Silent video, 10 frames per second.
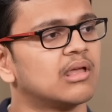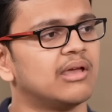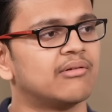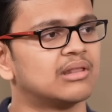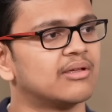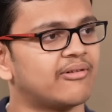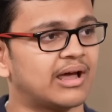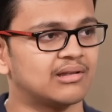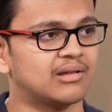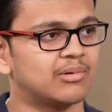Even in the
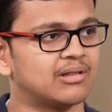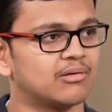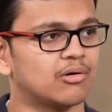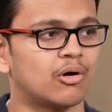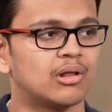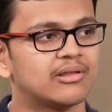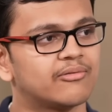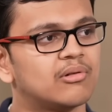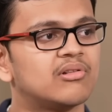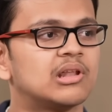final month, all the
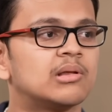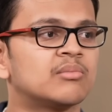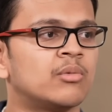full syllabus